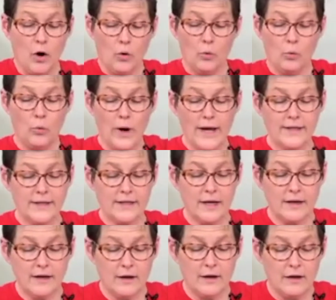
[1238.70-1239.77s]
What,
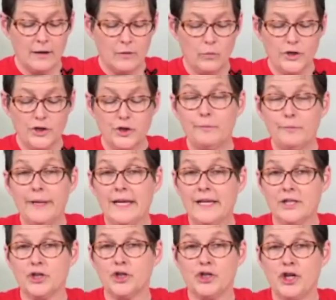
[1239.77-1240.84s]
what's your
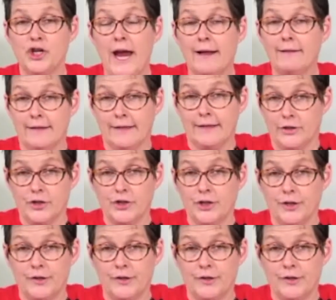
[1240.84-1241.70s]
biggest challenge?